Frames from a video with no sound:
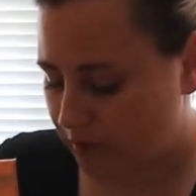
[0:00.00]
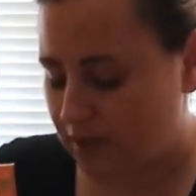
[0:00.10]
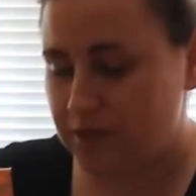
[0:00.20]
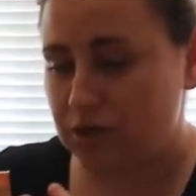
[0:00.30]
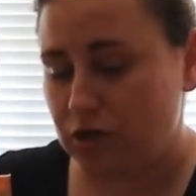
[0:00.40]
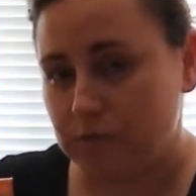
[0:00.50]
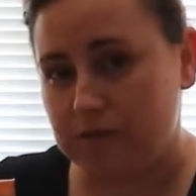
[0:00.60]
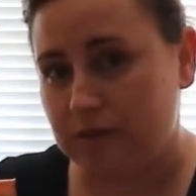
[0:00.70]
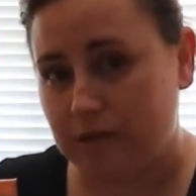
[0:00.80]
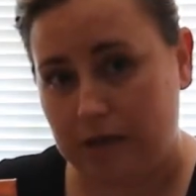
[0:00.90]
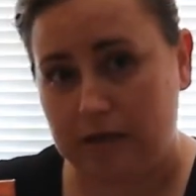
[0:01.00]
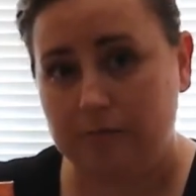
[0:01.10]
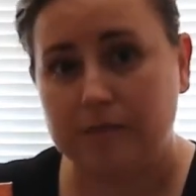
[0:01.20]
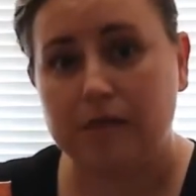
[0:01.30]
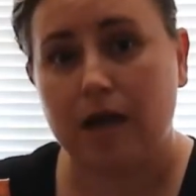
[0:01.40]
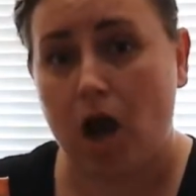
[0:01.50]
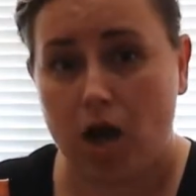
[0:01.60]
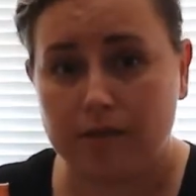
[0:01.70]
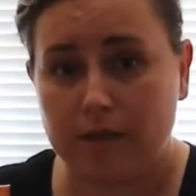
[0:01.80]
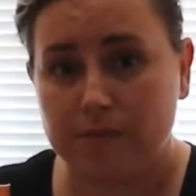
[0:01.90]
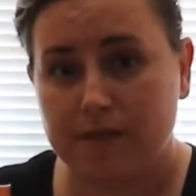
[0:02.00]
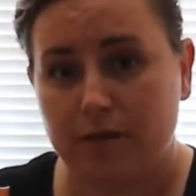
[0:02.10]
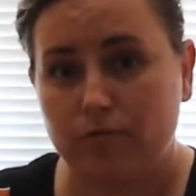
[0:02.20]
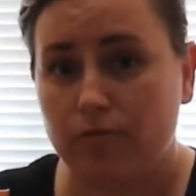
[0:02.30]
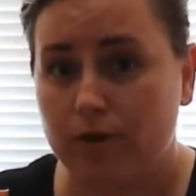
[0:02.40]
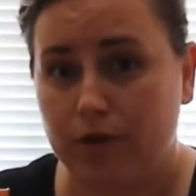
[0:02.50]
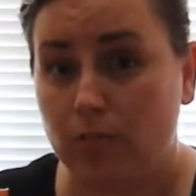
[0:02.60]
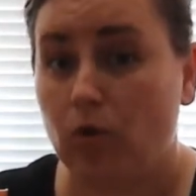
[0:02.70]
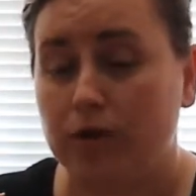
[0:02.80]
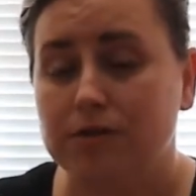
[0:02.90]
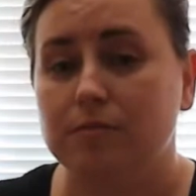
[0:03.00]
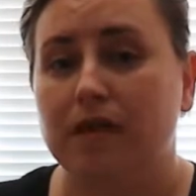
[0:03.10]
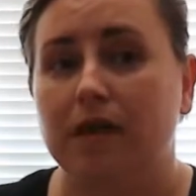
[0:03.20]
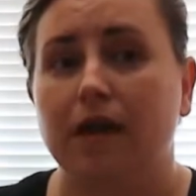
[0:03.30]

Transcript: key terms and themes and concepts that were really important to me,